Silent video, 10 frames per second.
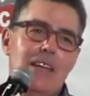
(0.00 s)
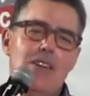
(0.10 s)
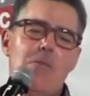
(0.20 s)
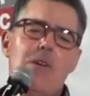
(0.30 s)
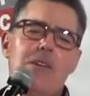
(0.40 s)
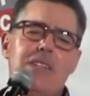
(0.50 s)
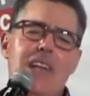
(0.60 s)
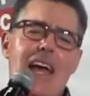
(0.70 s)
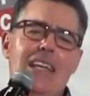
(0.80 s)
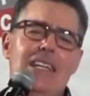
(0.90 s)
no more
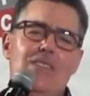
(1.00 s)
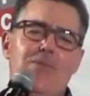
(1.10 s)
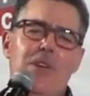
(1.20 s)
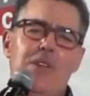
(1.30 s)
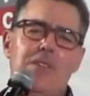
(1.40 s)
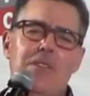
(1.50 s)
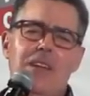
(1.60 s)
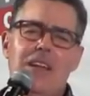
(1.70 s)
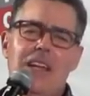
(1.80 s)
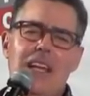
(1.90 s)
Chinese food.
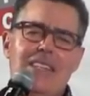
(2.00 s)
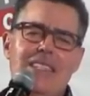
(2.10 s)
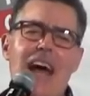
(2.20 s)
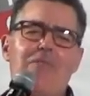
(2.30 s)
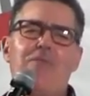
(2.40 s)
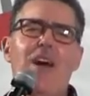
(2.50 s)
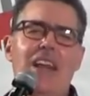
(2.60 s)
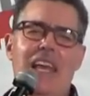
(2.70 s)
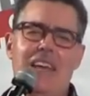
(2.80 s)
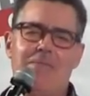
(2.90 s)
It's not
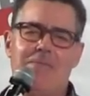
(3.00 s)
funny.